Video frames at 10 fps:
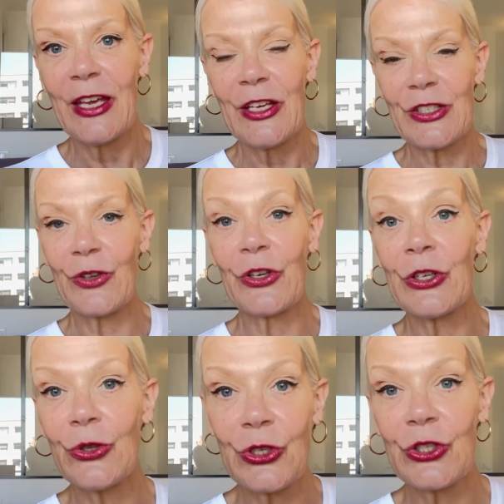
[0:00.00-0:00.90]
so that
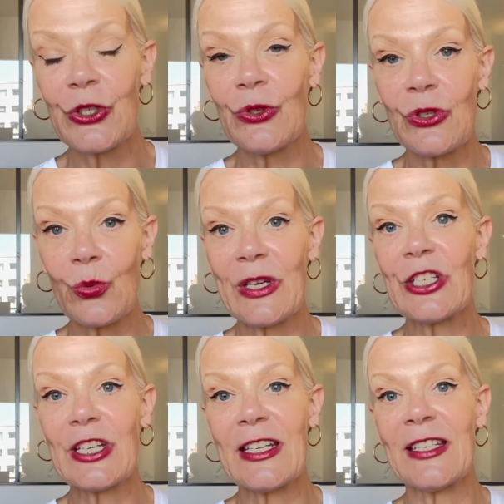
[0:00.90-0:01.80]
you can choose
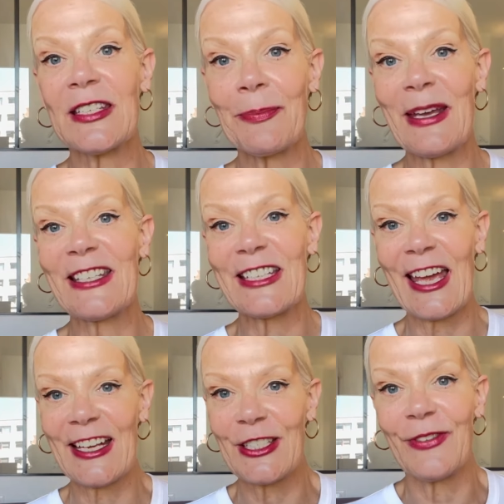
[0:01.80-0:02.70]
which is the best
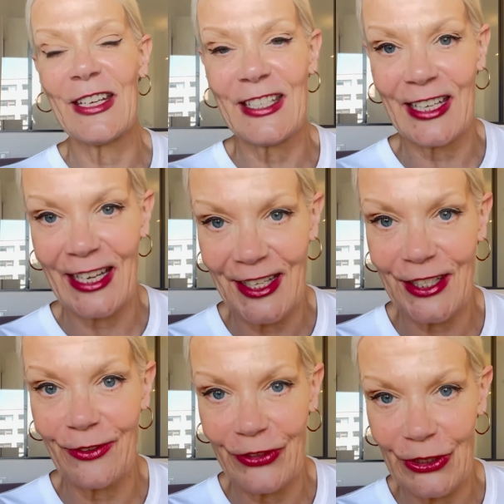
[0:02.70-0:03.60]
activating
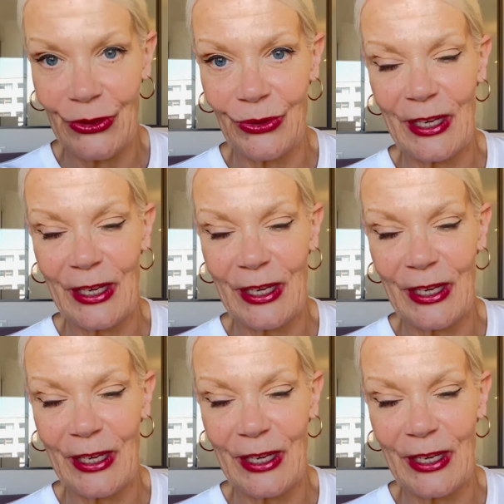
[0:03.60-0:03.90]
cleanser for you.